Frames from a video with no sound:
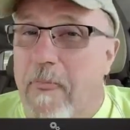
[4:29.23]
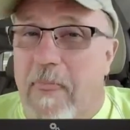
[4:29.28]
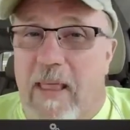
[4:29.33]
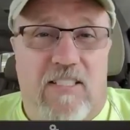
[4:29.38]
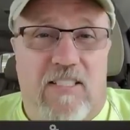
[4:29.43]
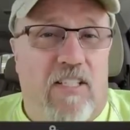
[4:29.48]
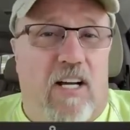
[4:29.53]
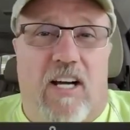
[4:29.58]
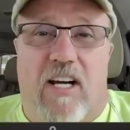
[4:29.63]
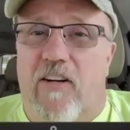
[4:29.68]

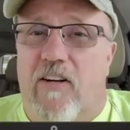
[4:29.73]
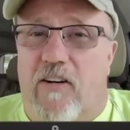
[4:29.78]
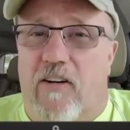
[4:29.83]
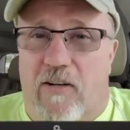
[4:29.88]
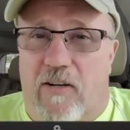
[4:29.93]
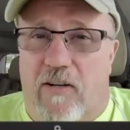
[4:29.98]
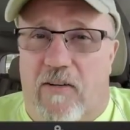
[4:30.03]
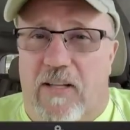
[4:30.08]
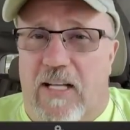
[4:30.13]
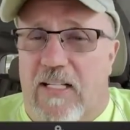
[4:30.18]
That's
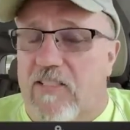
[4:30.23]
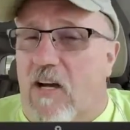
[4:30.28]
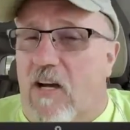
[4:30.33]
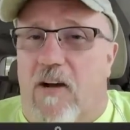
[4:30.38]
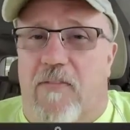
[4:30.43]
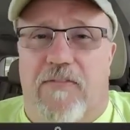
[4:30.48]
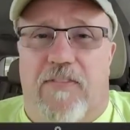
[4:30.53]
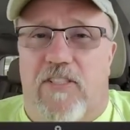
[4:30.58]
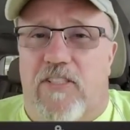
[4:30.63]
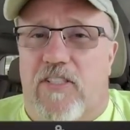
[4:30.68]
unheard of. That's
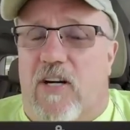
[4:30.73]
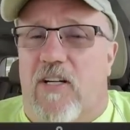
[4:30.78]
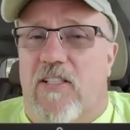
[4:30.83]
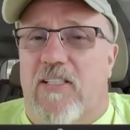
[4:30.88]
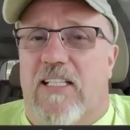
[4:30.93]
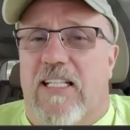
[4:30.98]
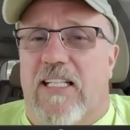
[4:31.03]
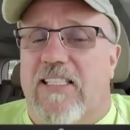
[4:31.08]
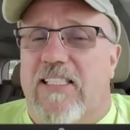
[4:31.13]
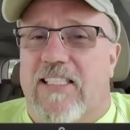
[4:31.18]
off the
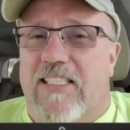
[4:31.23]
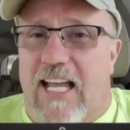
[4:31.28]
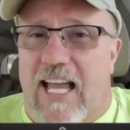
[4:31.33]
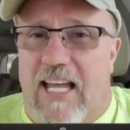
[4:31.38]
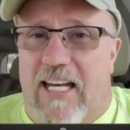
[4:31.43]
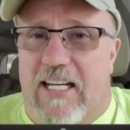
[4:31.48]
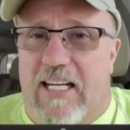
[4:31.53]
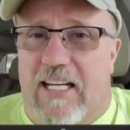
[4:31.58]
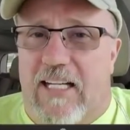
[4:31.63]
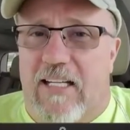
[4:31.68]
charts
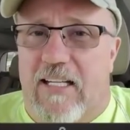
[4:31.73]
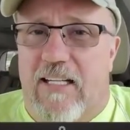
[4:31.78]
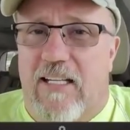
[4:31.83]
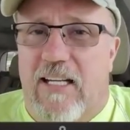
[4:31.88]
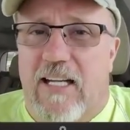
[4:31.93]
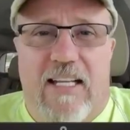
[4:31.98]
insanity.